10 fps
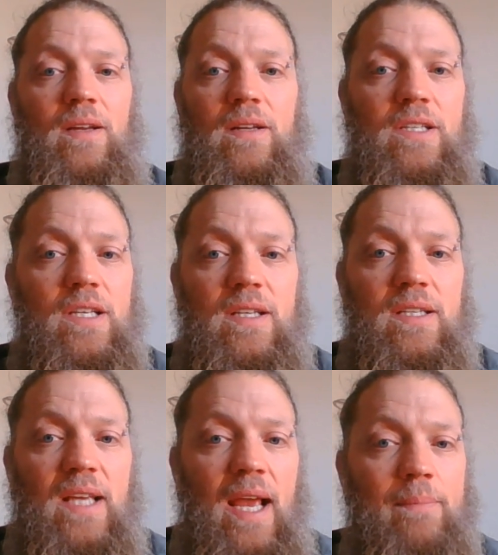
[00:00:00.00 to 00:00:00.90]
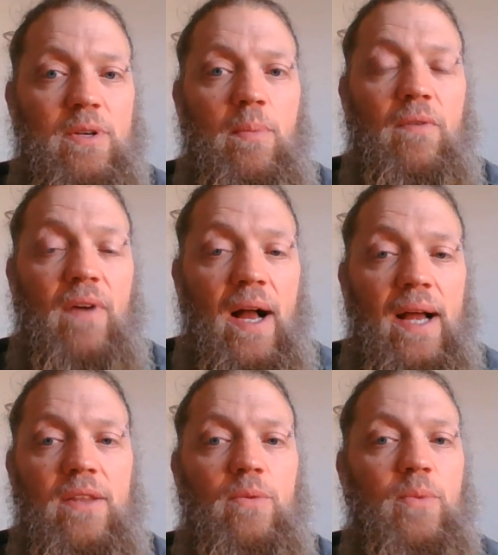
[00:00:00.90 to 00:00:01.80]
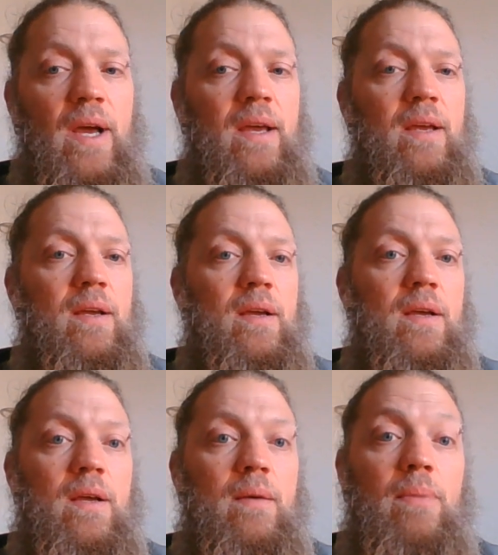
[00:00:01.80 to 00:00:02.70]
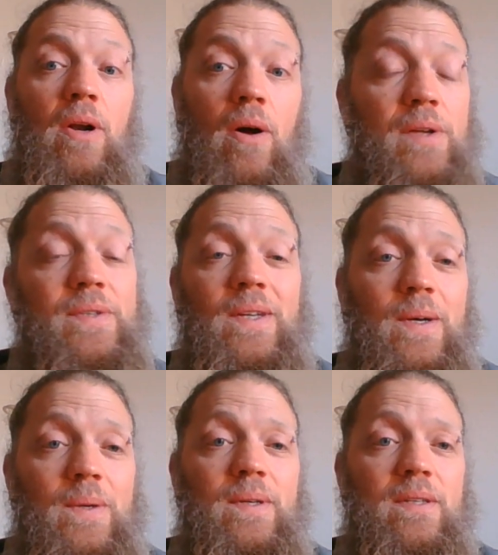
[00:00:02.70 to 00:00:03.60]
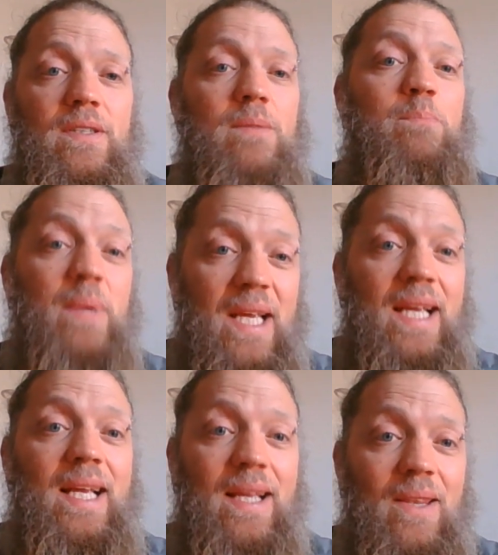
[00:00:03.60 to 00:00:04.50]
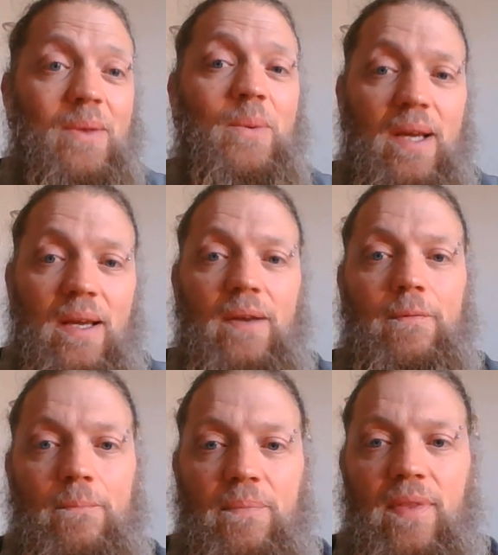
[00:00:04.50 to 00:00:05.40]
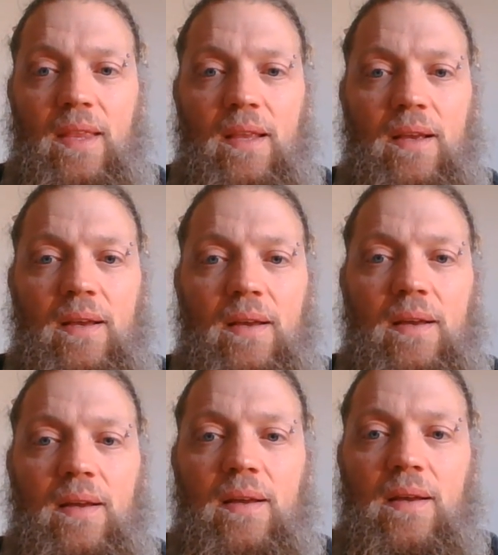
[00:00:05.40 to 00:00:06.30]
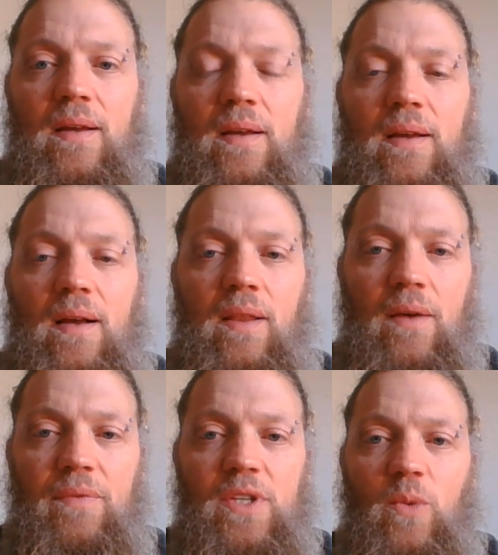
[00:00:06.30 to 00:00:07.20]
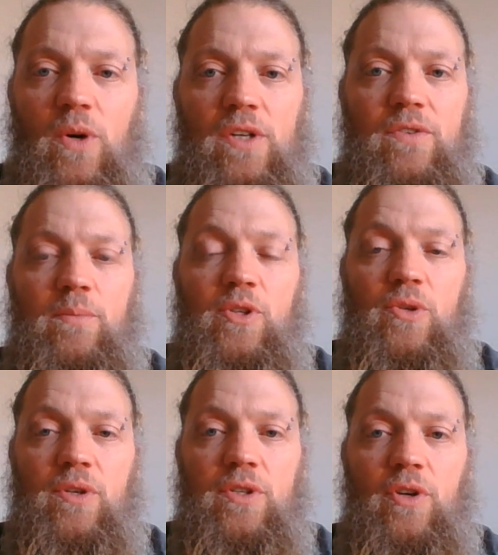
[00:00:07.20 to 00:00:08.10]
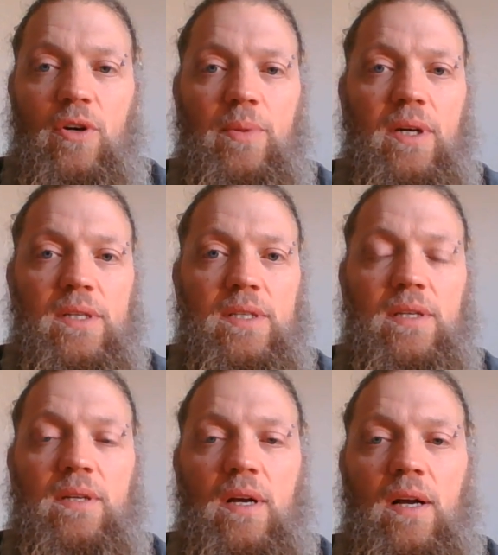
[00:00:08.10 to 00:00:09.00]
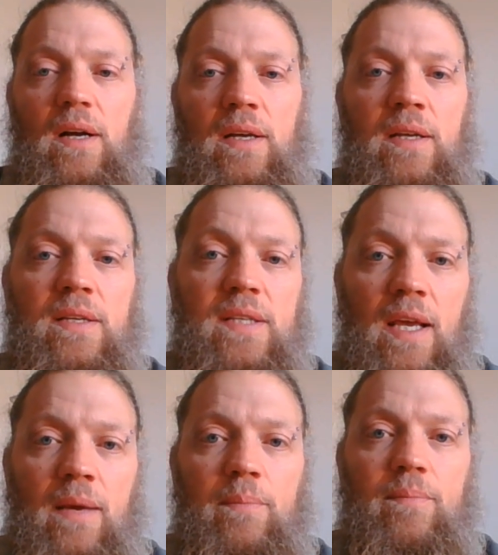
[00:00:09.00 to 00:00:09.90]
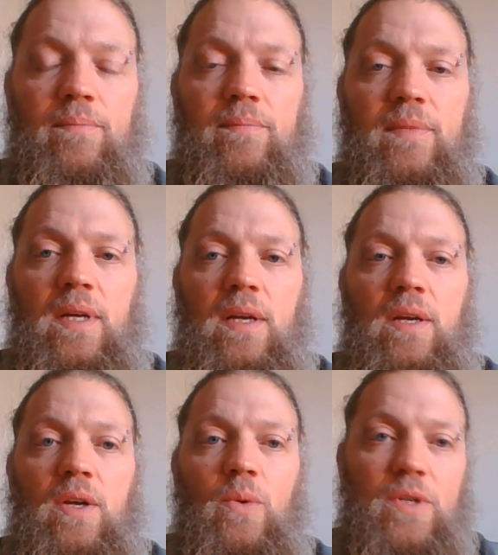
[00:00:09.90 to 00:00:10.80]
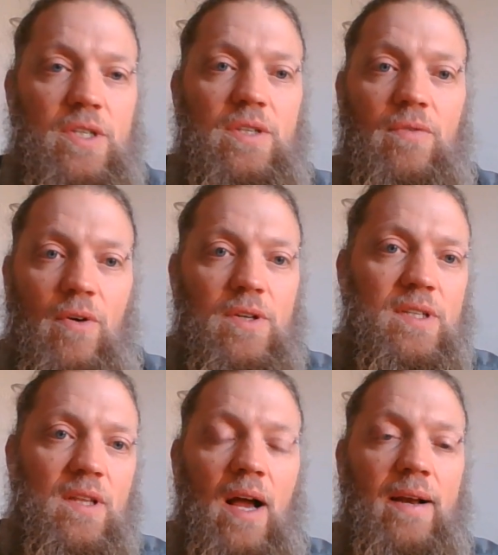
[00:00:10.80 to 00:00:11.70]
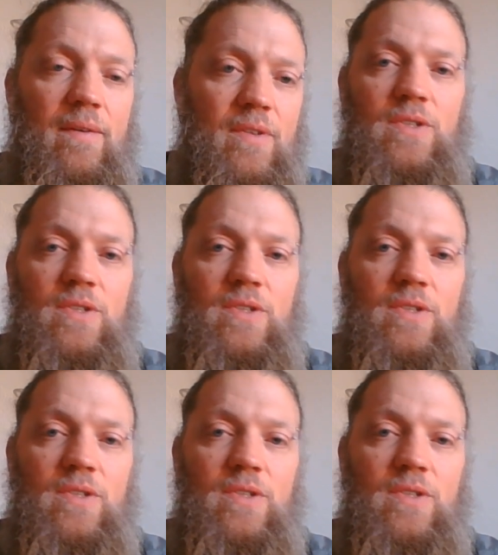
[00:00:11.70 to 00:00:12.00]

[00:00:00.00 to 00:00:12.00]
Jesus came to provide the way, but also to be the way. I love these words from George Herbert in his hymn, which is the first line of the